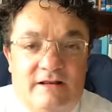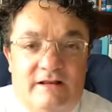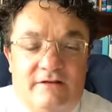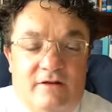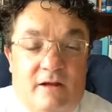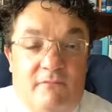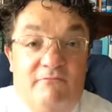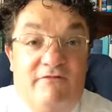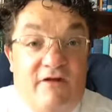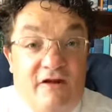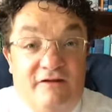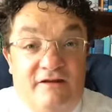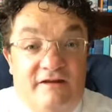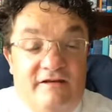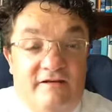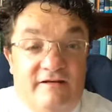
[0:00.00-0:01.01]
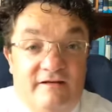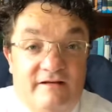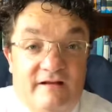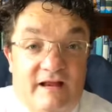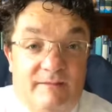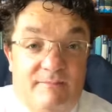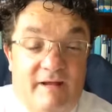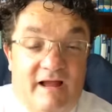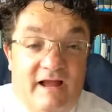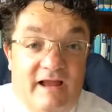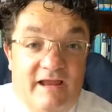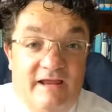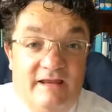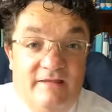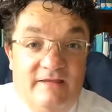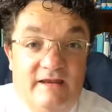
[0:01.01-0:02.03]
dumbfounded
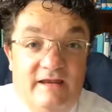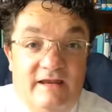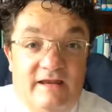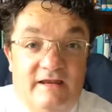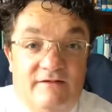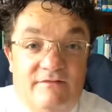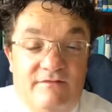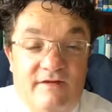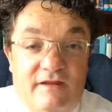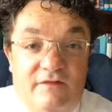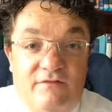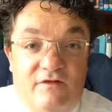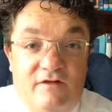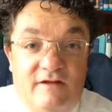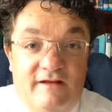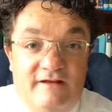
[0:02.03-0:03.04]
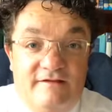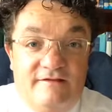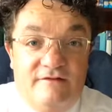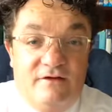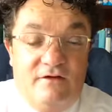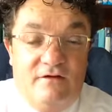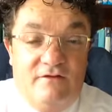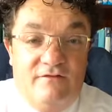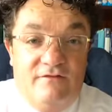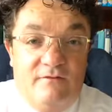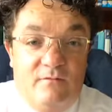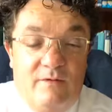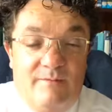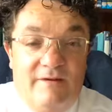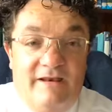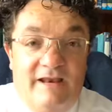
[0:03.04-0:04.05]
by the faithfulness of
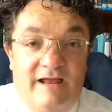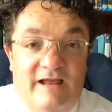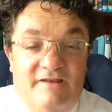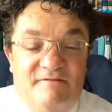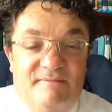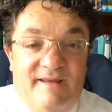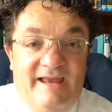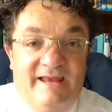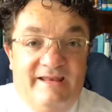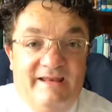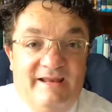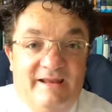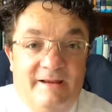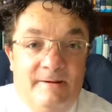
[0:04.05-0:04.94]
women and men